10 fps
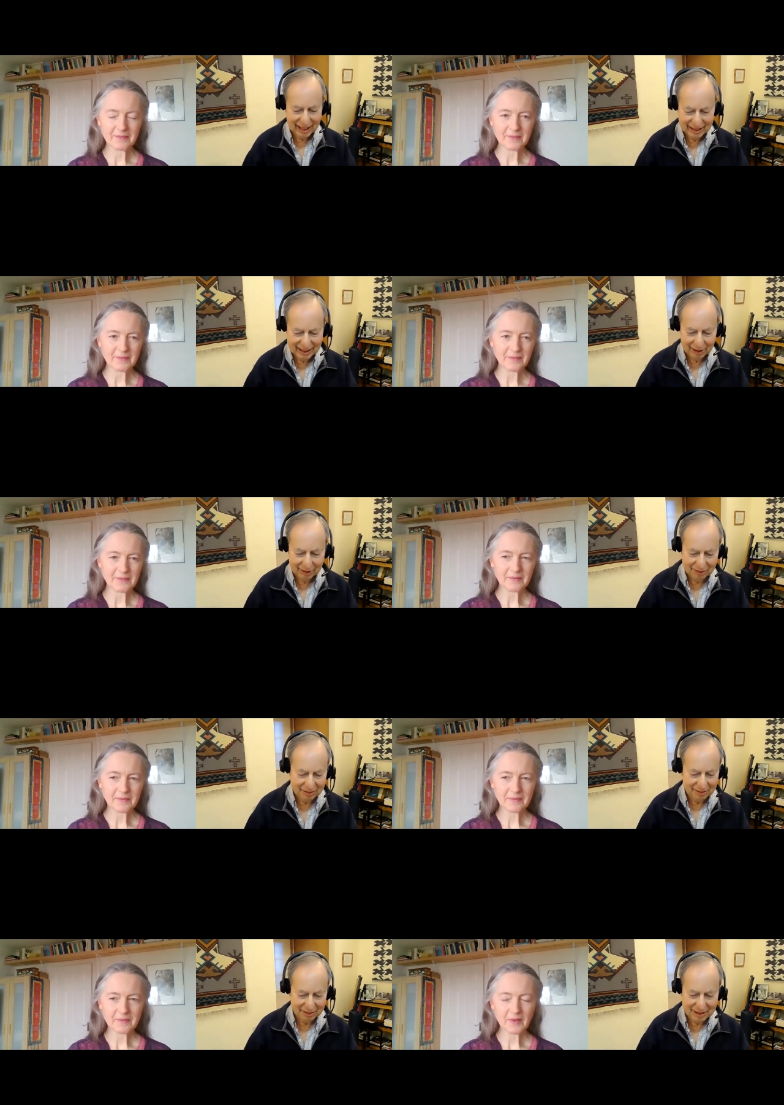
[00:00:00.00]
Speaker 1: uh,
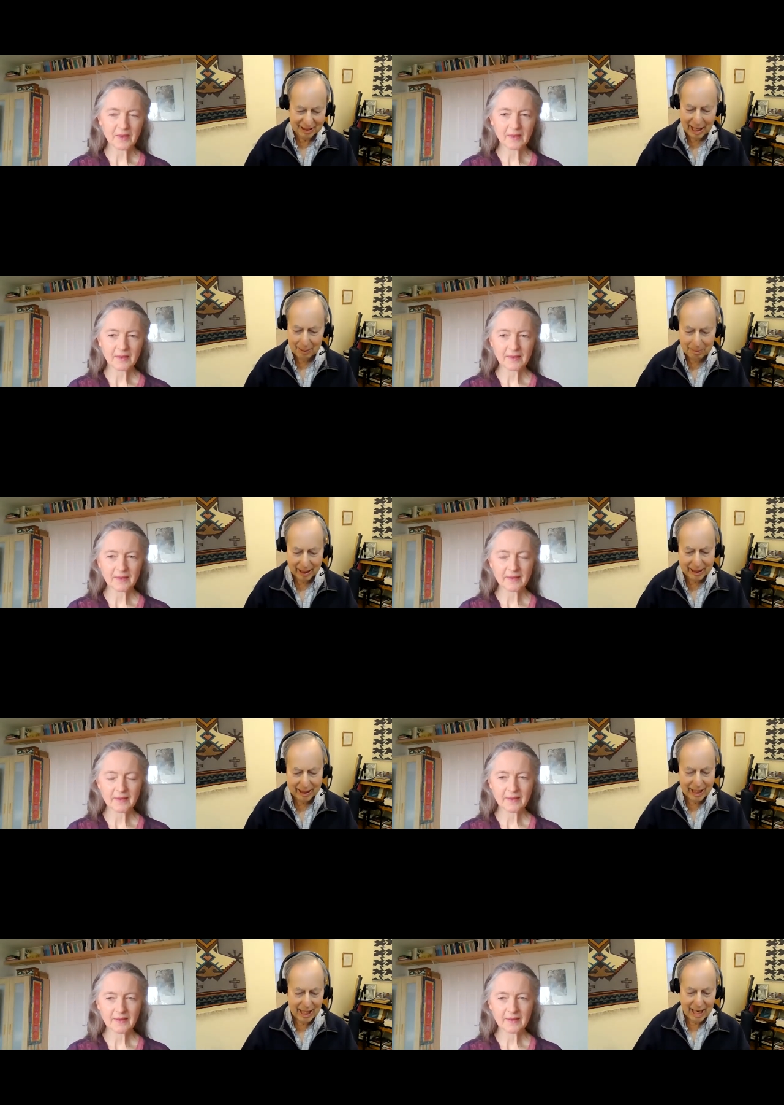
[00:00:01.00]
general topic.
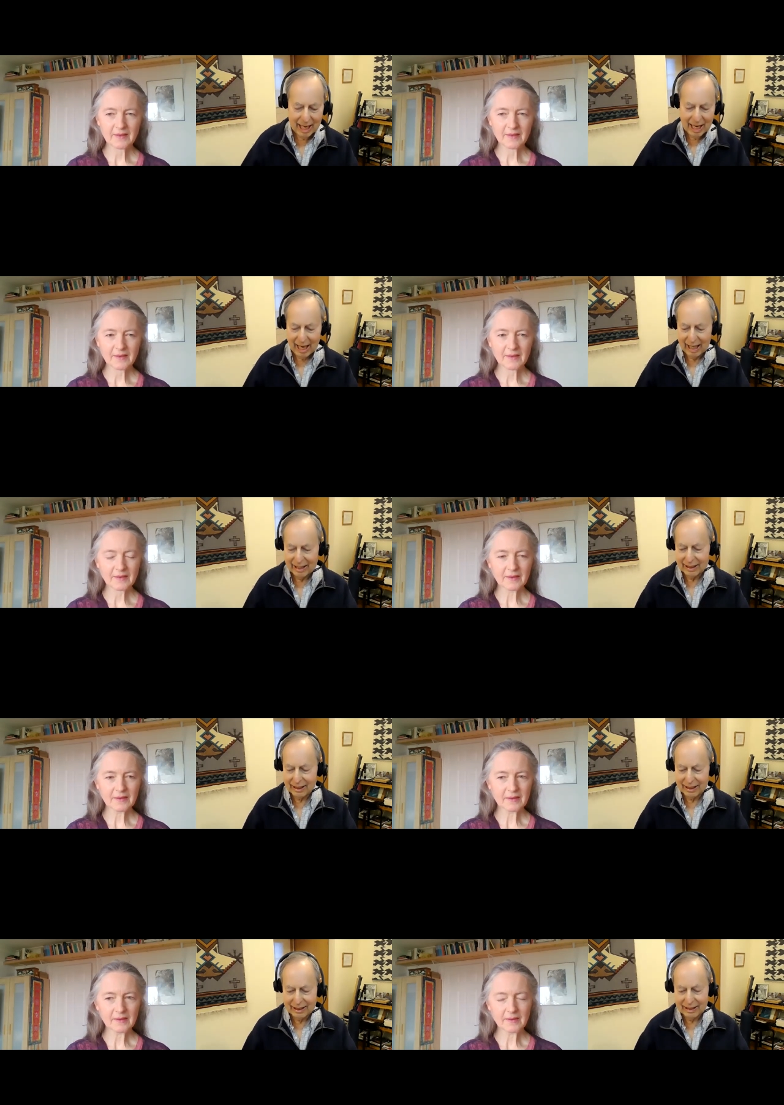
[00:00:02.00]

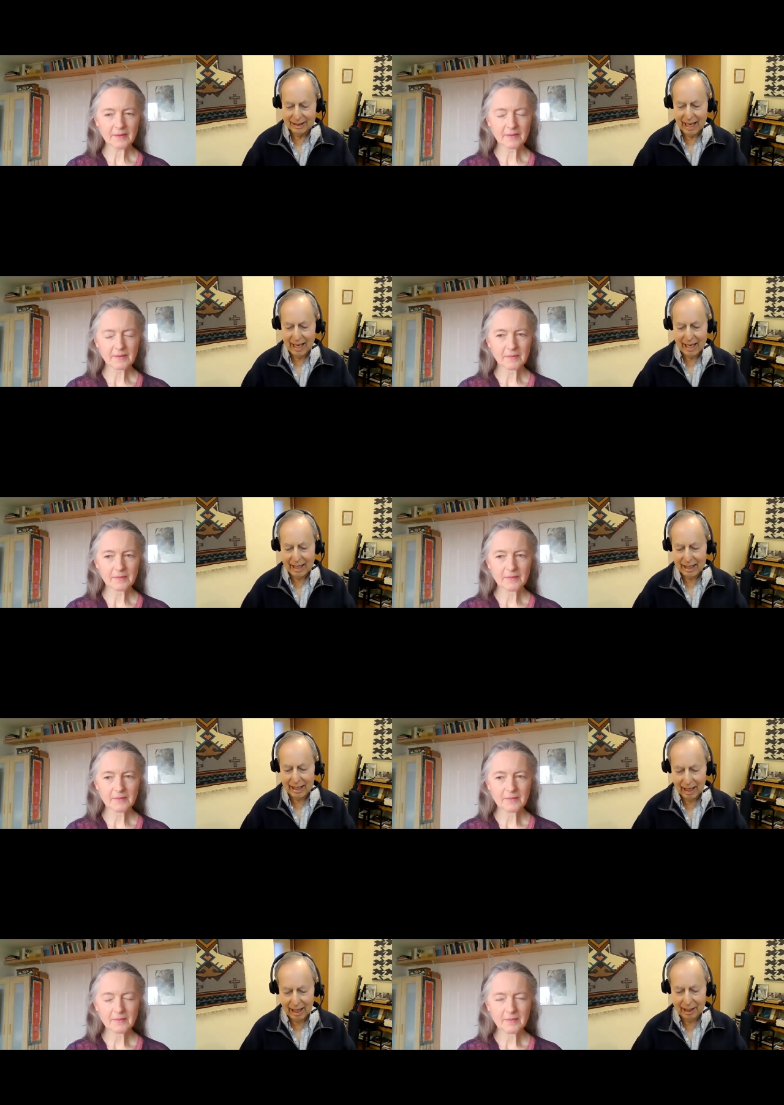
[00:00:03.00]
And
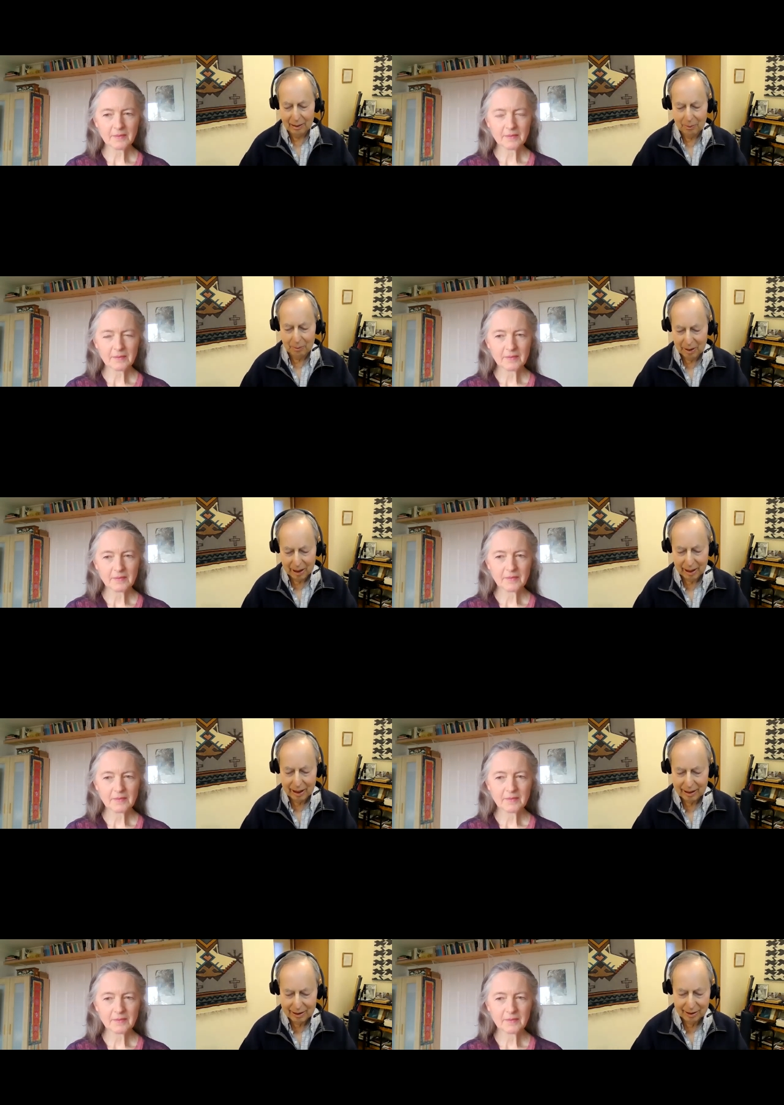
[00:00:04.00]
today uh, we're
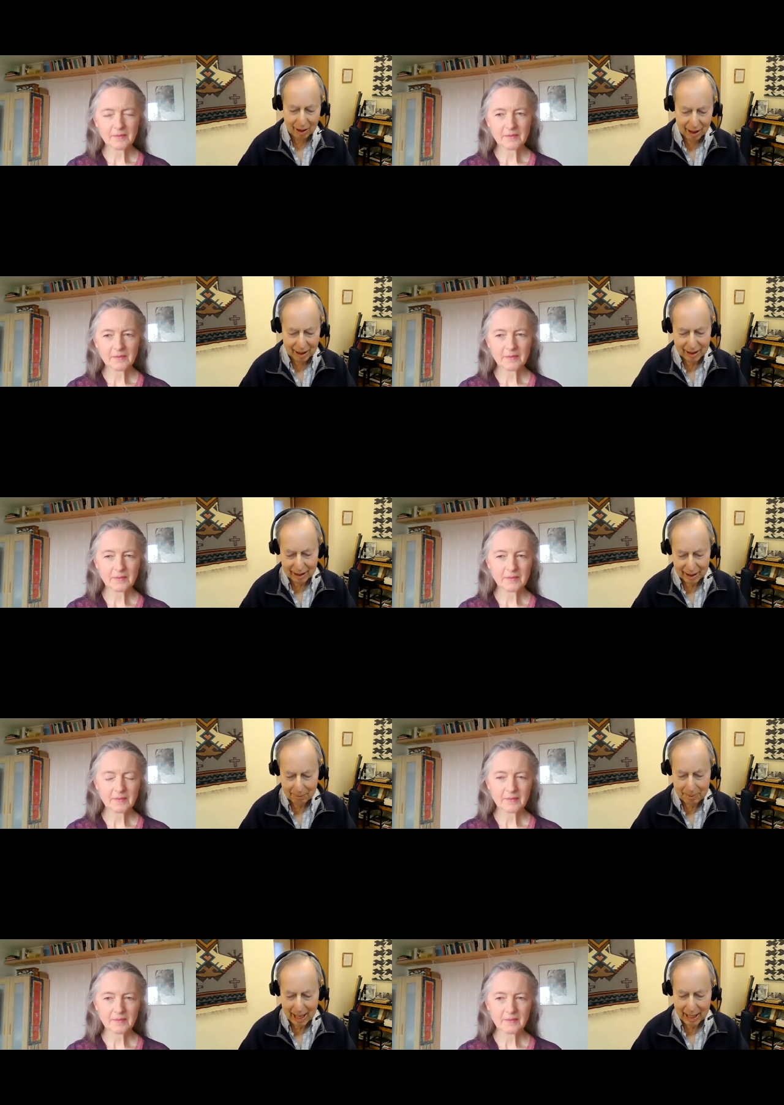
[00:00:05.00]
going to talk
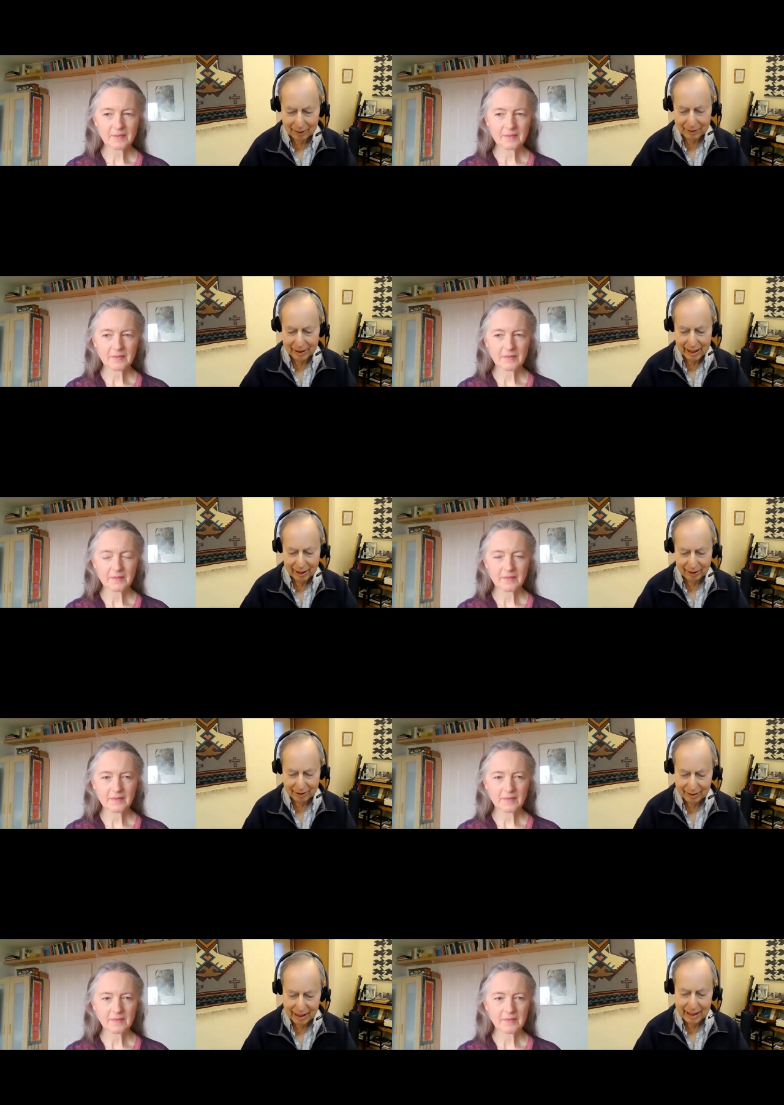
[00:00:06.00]
about the
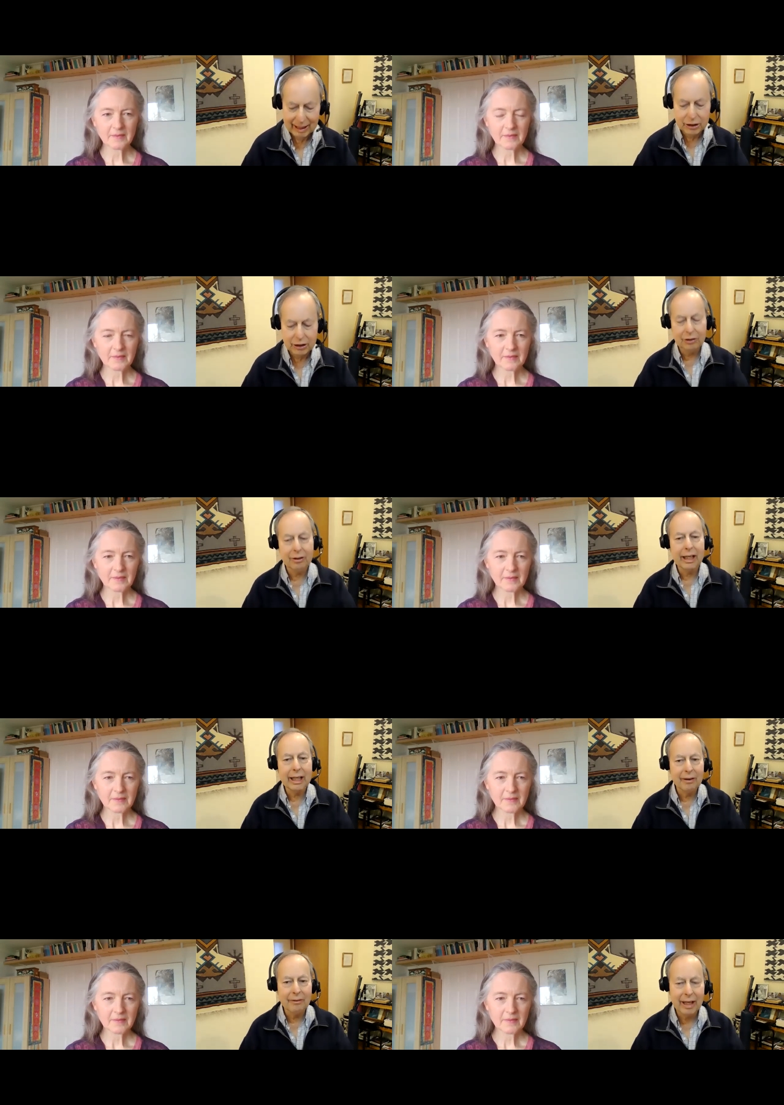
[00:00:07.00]
early
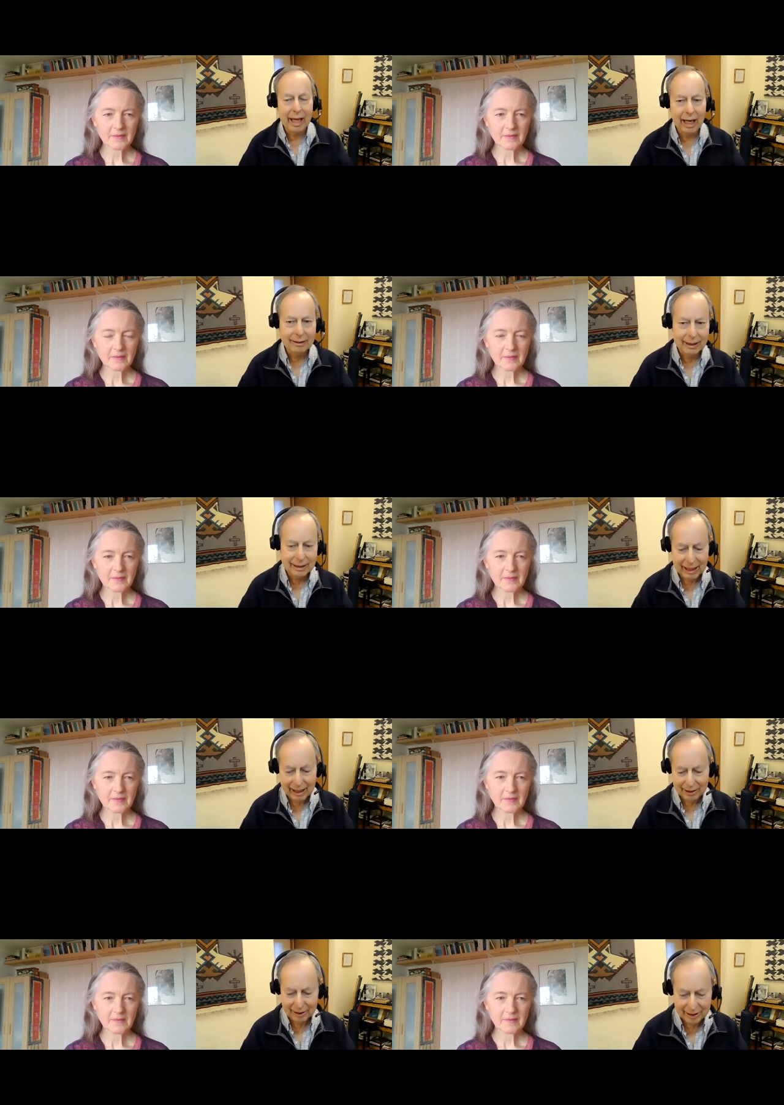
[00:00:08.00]
history of the
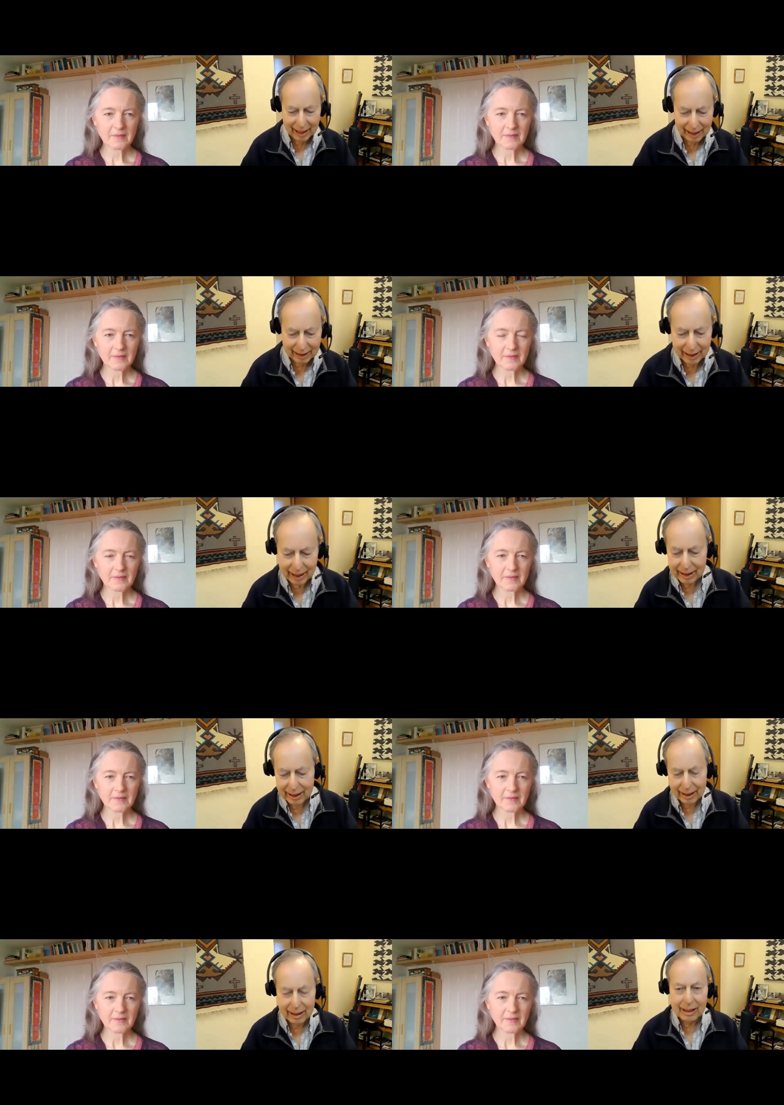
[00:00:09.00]
Alexander
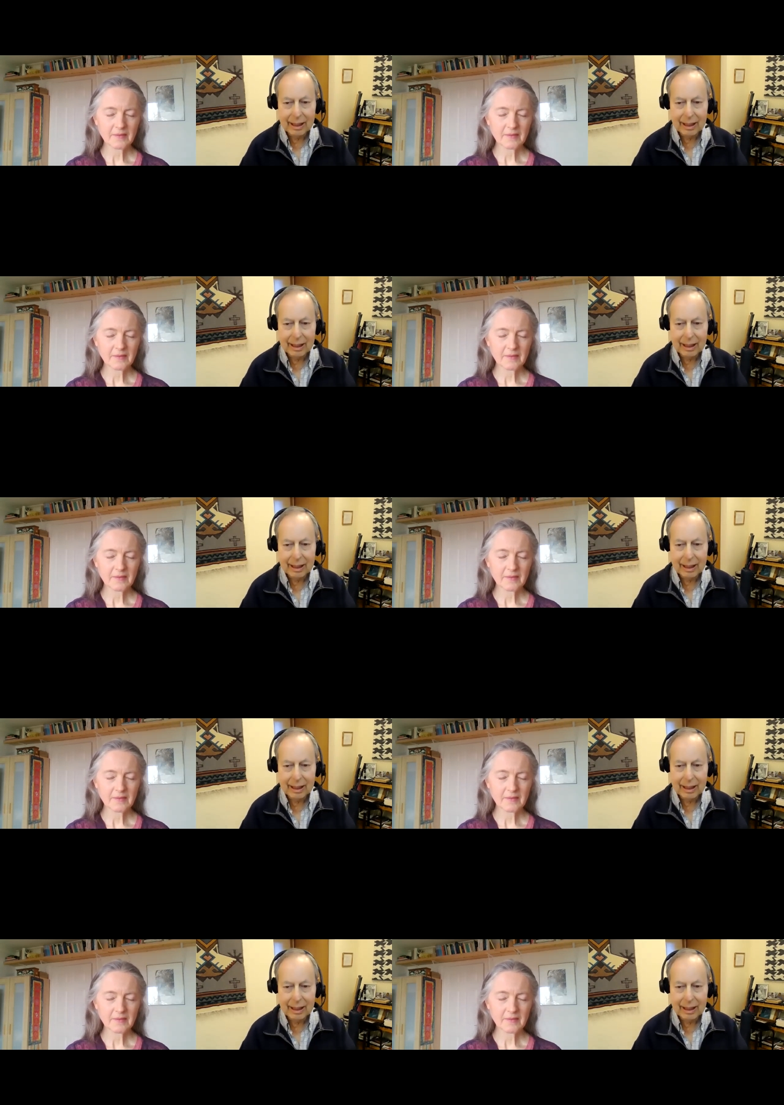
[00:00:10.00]
technique